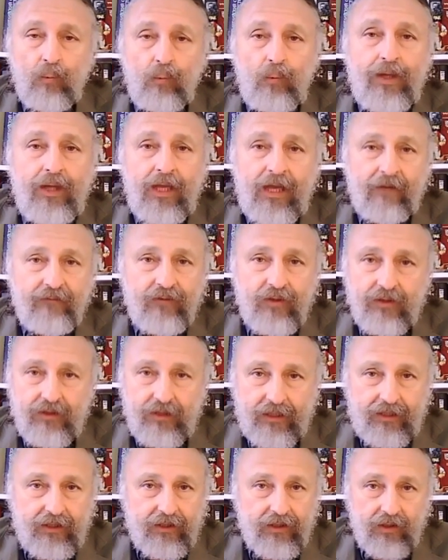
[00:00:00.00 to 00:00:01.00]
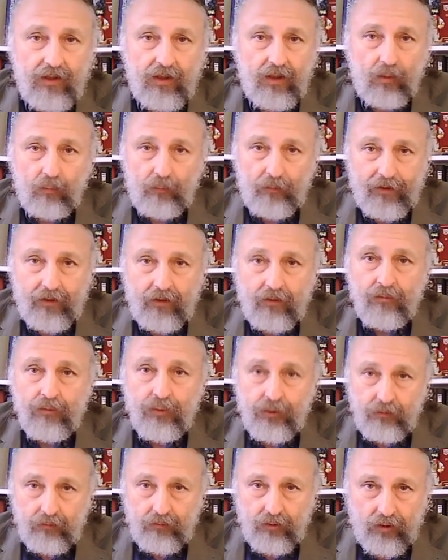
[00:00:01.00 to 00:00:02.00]
We have to take a, a real
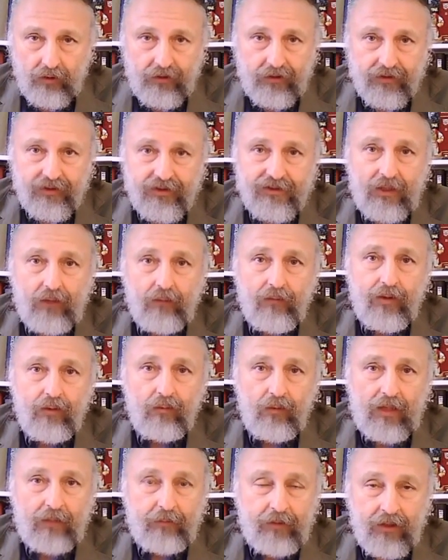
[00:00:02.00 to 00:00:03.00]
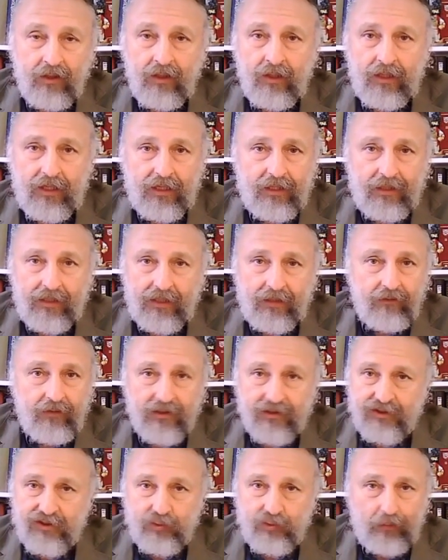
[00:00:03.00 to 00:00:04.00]
new look at Saudi Arabia and end
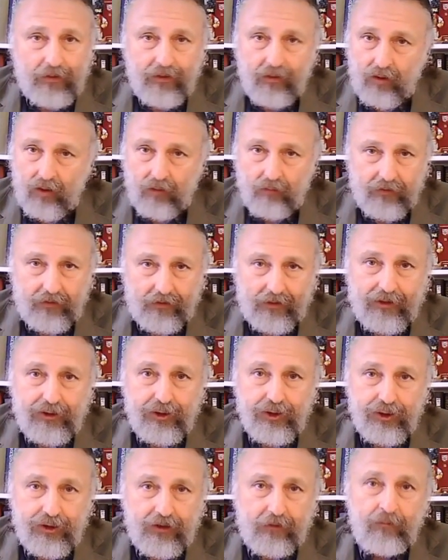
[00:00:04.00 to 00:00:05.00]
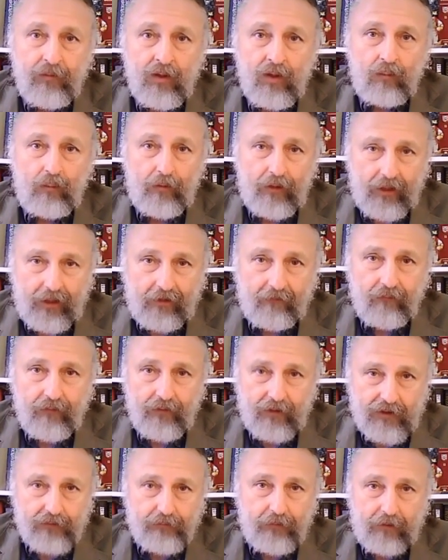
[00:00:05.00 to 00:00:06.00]
this sweetheart relationship we have
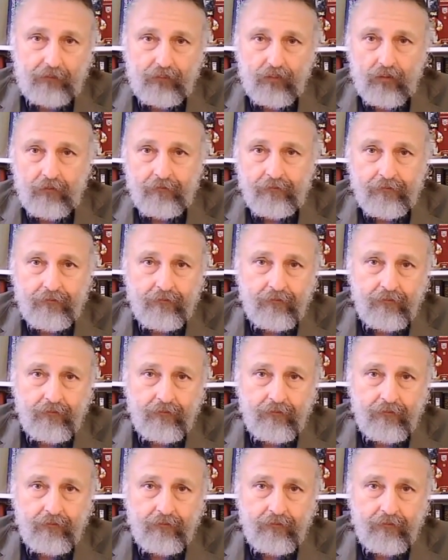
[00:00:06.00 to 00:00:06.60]
with these people.